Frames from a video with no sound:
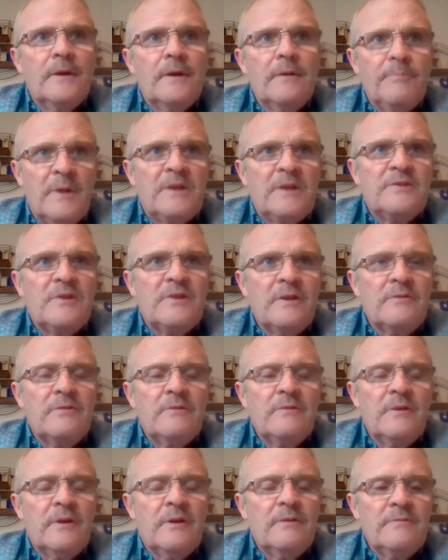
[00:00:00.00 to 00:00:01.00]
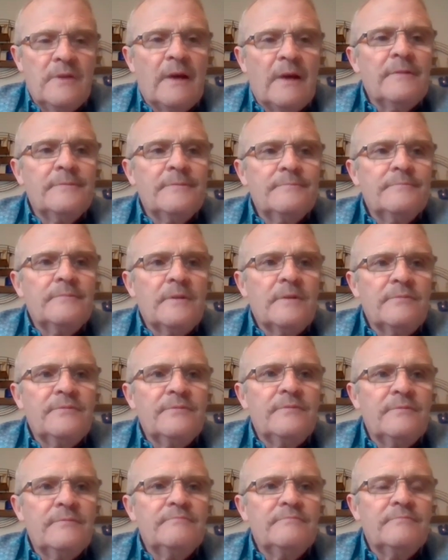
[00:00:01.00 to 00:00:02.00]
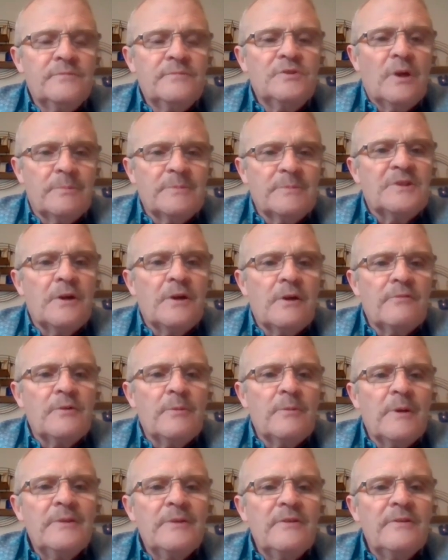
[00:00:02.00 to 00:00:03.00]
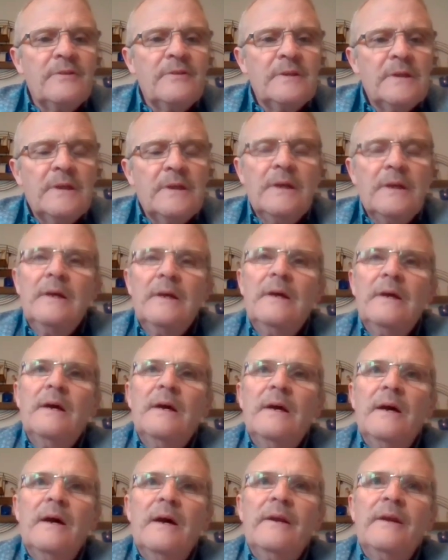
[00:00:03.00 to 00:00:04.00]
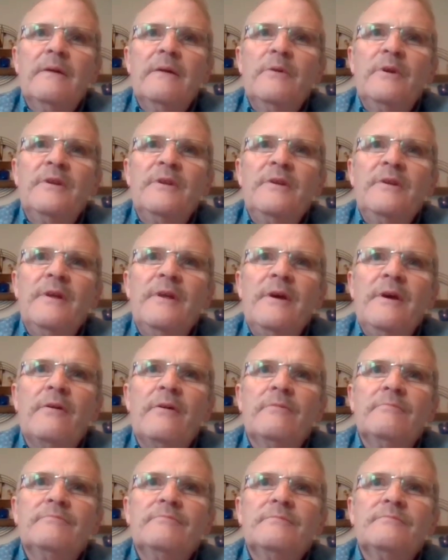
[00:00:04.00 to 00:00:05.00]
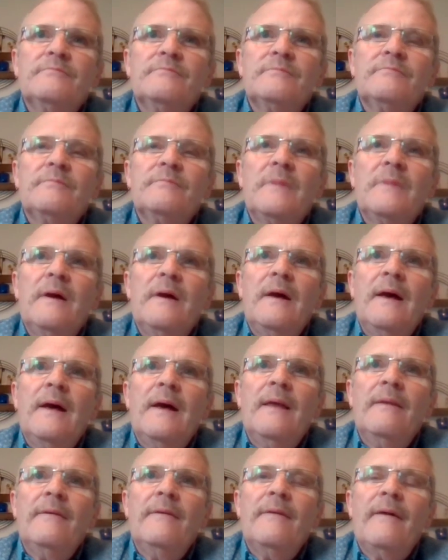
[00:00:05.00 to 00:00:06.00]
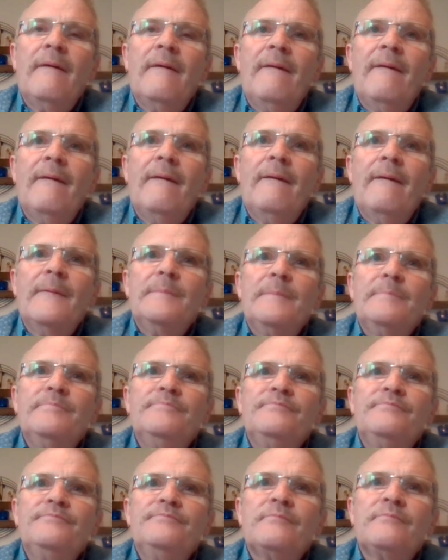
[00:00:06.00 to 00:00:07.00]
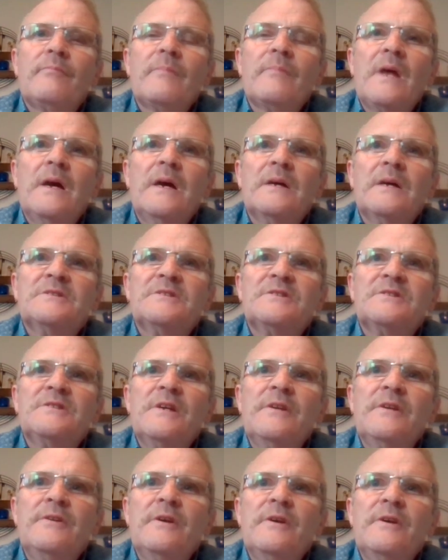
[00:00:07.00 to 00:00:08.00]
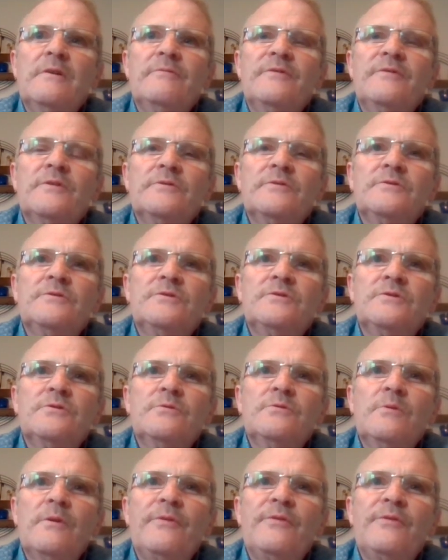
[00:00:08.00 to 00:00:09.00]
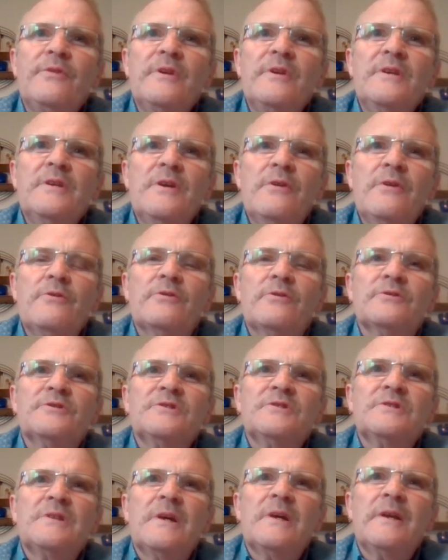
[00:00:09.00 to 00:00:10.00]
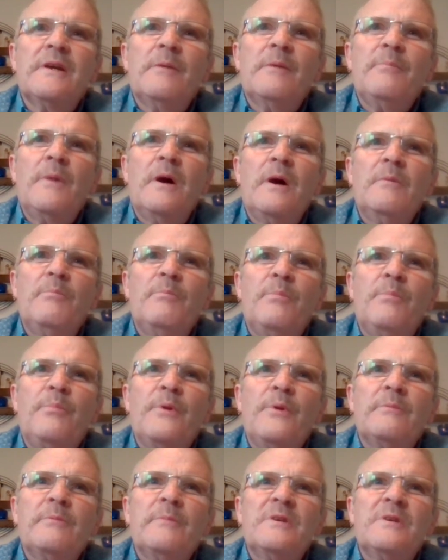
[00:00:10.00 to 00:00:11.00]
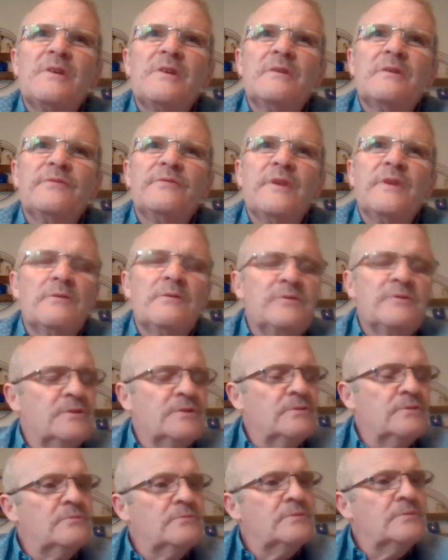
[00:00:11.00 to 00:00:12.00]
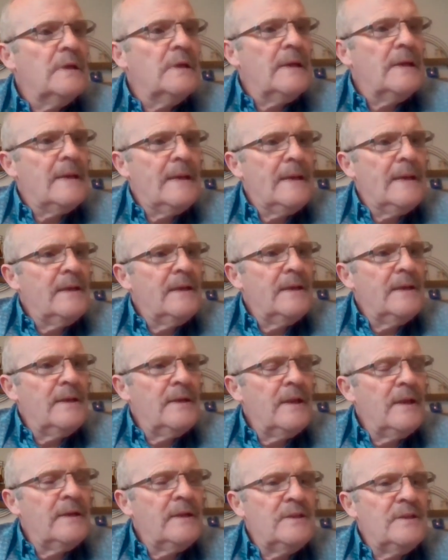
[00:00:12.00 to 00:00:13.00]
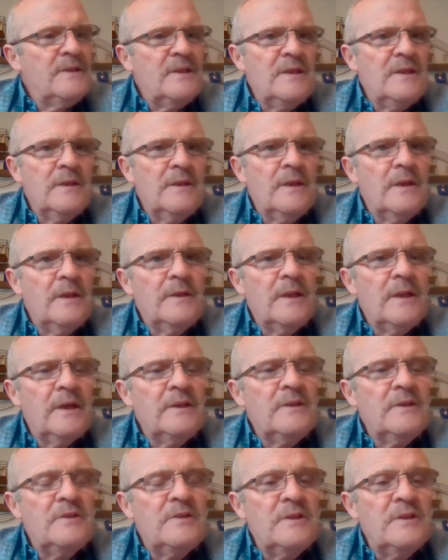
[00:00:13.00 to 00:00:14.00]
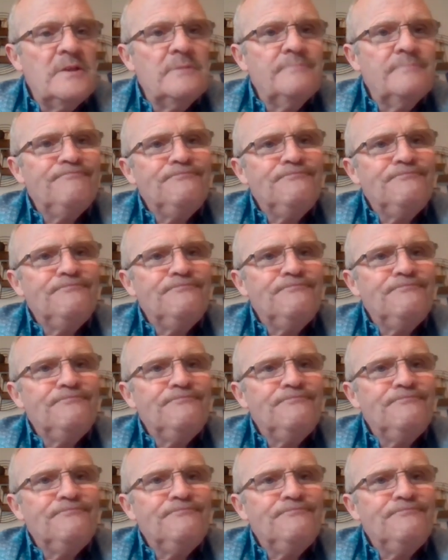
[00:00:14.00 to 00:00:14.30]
Mick said, yeah, if job is there if you want it. And I went in there, and I stayed there for 2 or 3 years, and I bring myself now to 1990,